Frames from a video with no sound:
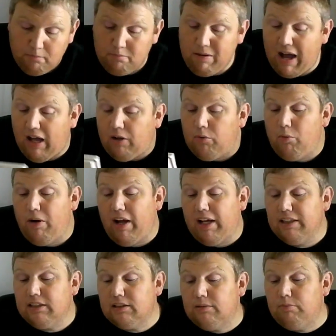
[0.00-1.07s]
Mountain
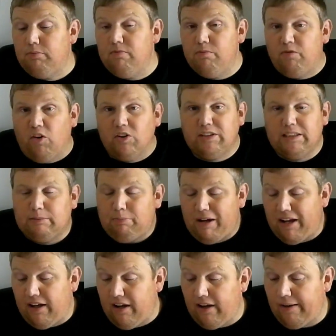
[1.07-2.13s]
West versus
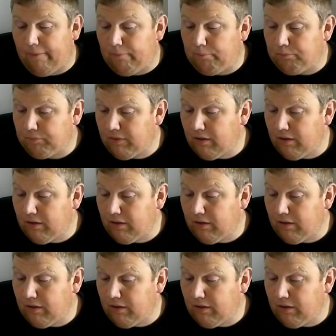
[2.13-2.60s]
um,